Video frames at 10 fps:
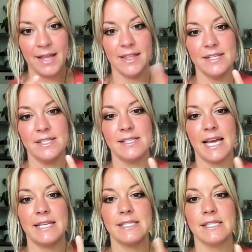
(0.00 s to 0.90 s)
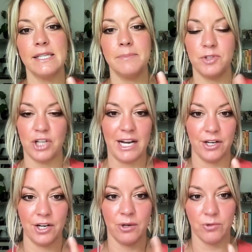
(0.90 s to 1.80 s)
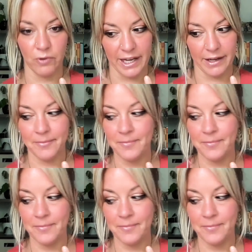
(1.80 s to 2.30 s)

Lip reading: This is a sleep tracker ring.